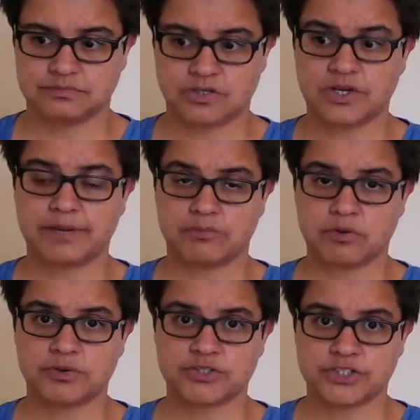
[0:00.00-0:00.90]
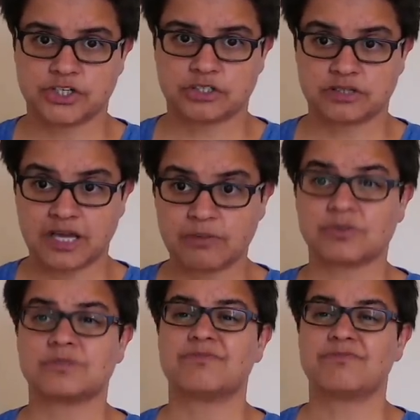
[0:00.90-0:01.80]
I am proper shook. That
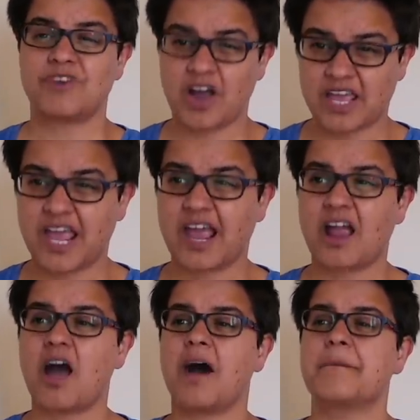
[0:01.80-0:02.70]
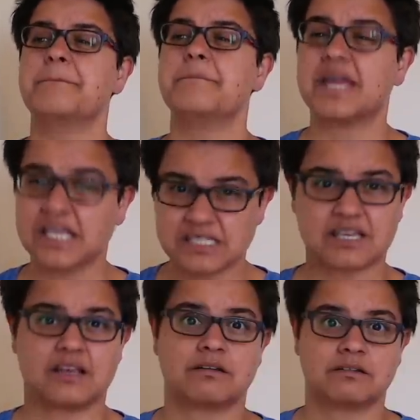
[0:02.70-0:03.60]
was fucking
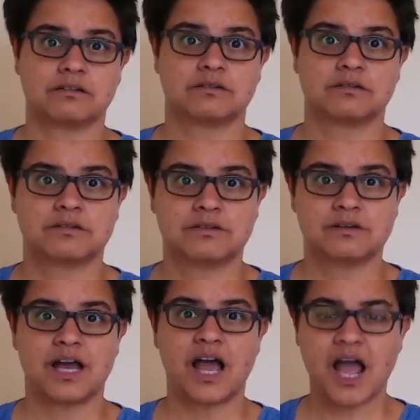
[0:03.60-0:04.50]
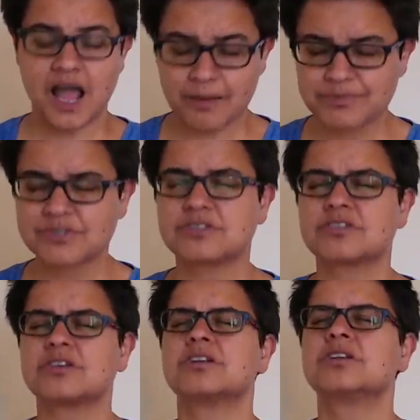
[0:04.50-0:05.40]
amazing.
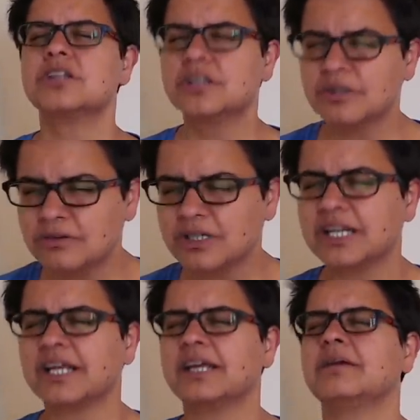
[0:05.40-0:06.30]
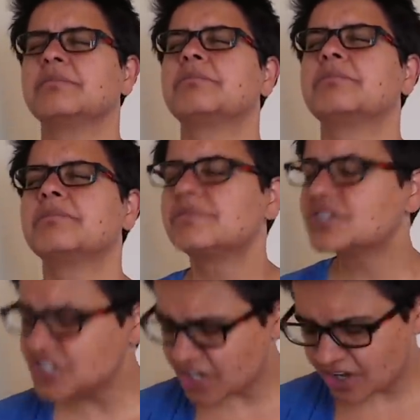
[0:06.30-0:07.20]
Absolutely
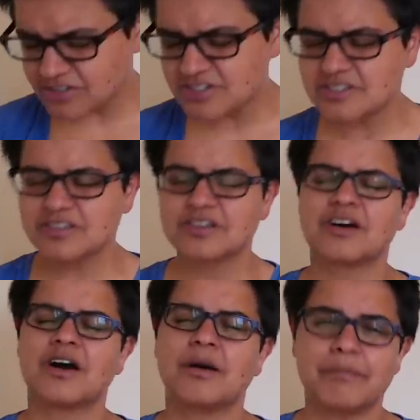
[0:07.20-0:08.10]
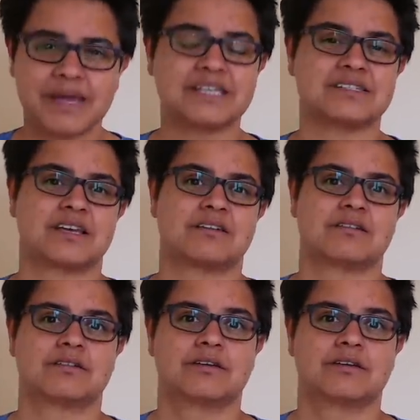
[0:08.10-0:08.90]
just amazing.